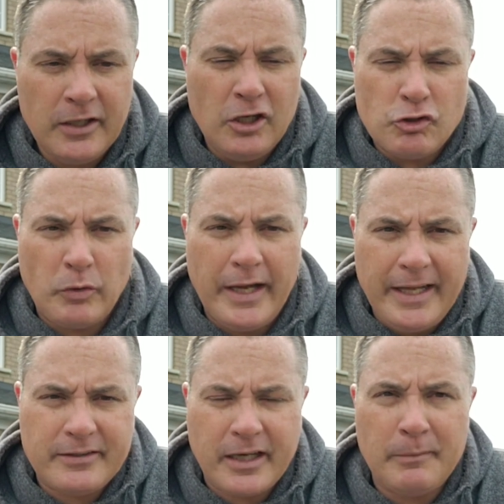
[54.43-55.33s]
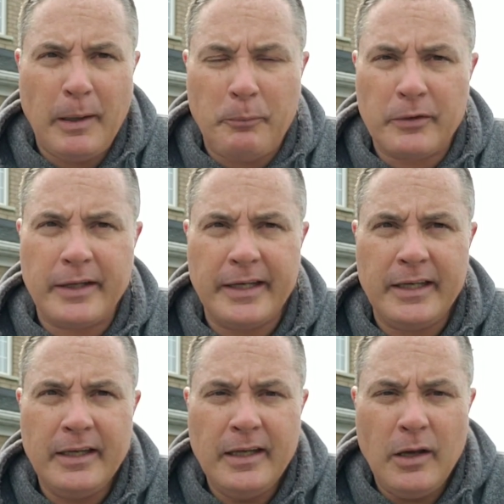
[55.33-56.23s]
So I had to come up with a
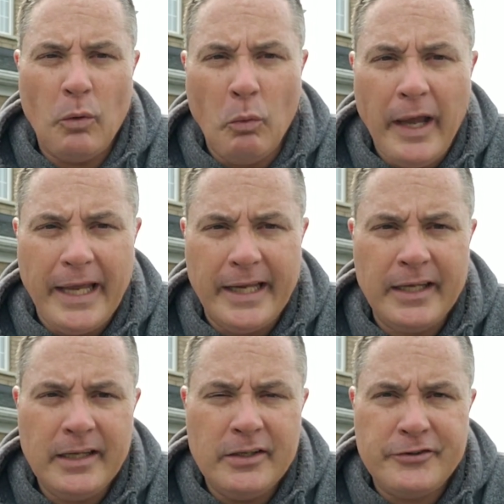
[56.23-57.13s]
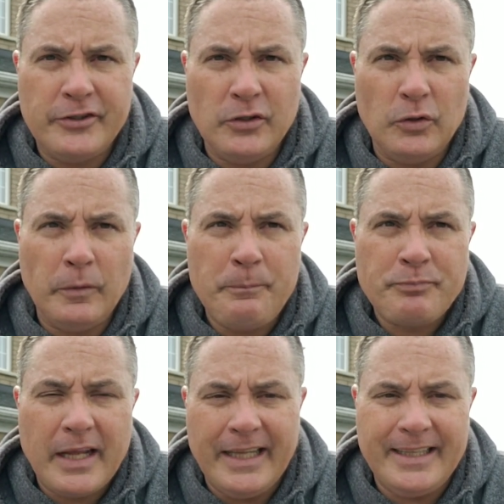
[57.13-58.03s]
way to
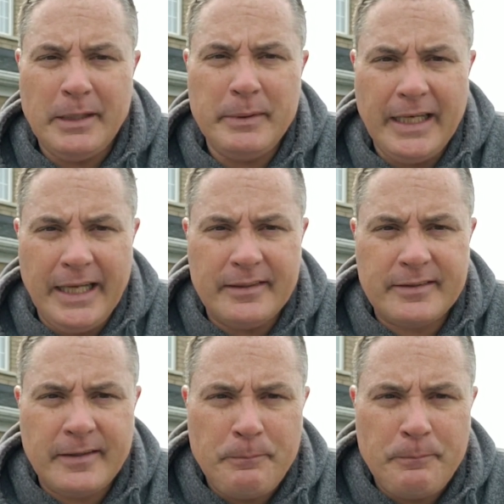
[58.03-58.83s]
eliminate